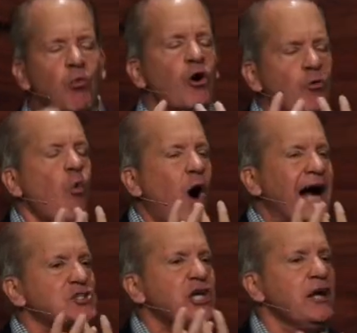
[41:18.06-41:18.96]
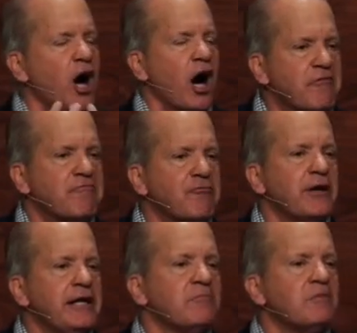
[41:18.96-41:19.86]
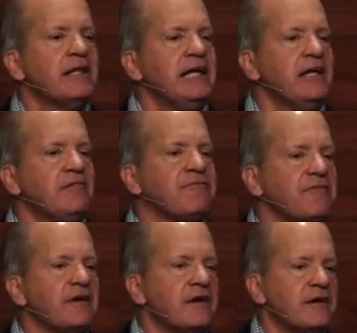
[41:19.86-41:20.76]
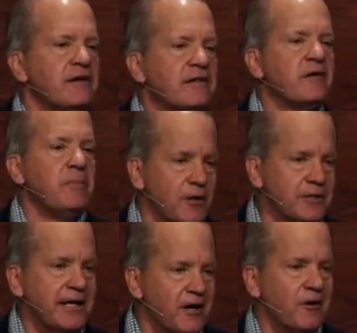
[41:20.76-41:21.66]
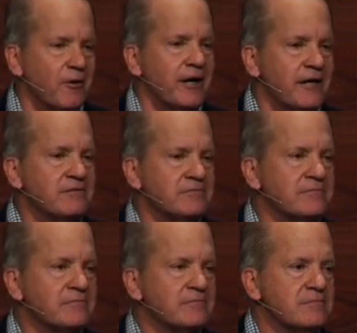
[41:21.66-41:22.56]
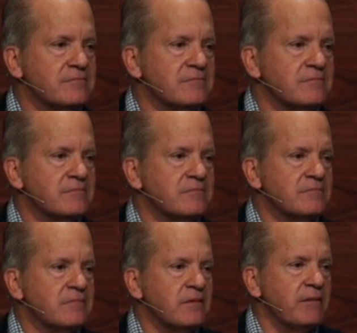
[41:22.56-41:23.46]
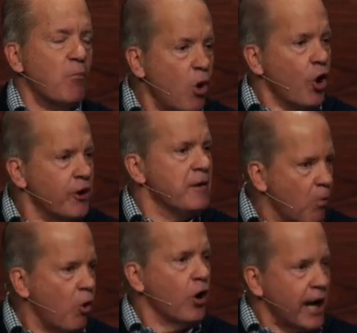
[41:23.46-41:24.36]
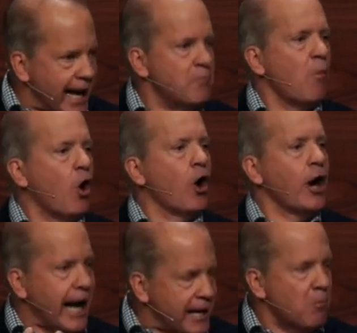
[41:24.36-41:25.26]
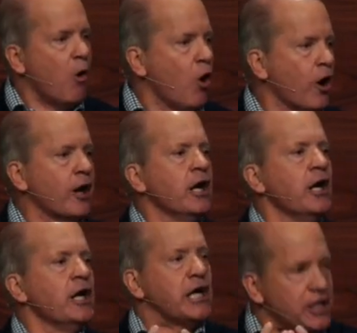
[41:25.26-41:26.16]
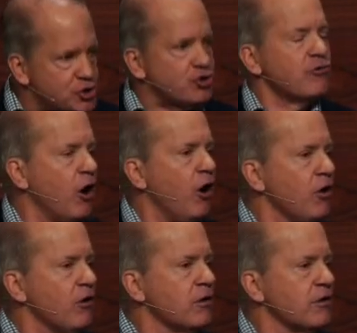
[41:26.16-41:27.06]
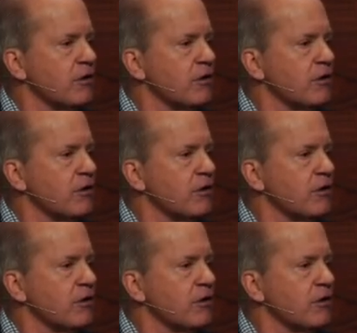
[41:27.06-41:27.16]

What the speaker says: we're watching our freedom leave the building, aren't we? More and more and more and more control,